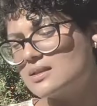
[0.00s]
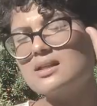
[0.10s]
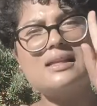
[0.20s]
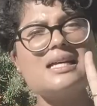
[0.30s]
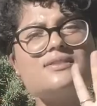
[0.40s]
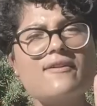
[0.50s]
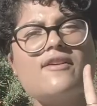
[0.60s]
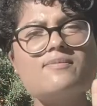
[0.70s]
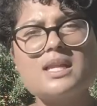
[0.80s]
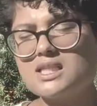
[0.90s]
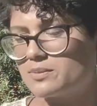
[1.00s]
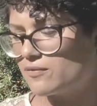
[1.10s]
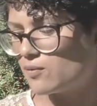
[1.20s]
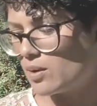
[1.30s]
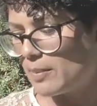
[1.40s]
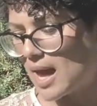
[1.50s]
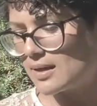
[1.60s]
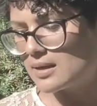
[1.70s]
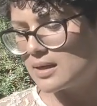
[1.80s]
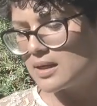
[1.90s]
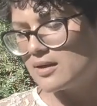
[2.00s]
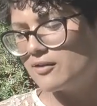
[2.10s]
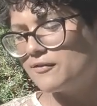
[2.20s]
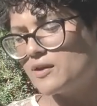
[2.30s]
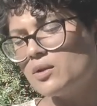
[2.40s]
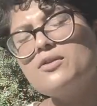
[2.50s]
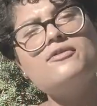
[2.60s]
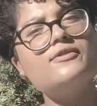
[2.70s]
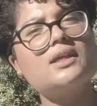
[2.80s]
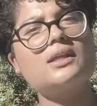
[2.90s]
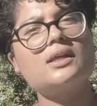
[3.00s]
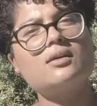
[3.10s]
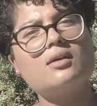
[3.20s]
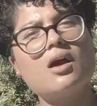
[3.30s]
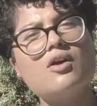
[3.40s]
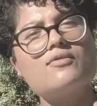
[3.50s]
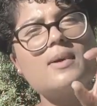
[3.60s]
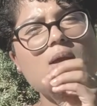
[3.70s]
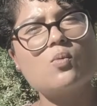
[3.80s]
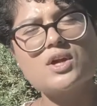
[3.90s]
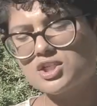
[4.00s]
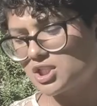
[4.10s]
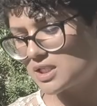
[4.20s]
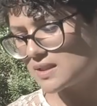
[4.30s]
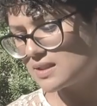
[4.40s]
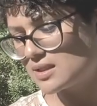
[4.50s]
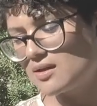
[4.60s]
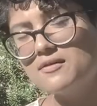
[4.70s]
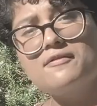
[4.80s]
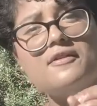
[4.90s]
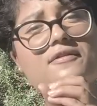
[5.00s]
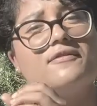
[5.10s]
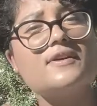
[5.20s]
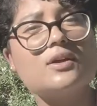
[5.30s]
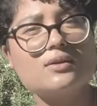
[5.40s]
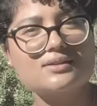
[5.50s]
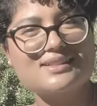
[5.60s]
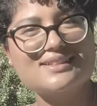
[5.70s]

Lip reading: the last 5 minutes before bed, feel the feeling of my wishes fulfilled.